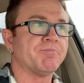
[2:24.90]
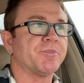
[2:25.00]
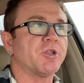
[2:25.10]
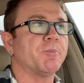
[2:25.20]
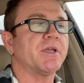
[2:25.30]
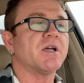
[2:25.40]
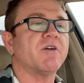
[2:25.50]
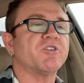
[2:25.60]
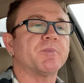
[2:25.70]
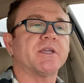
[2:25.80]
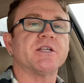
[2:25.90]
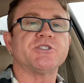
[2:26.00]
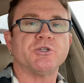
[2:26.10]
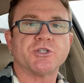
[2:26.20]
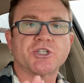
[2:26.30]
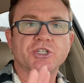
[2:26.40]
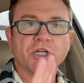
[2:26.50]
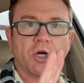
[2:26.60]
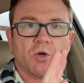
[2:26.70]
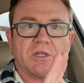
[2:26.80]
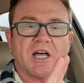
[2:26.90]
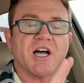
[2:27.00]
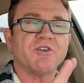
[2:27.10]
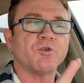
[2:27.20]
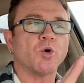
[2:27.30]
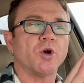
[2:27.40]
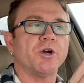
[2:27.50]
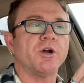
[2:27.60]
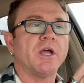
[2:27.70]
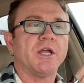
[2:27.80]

Don't be confident because you show love or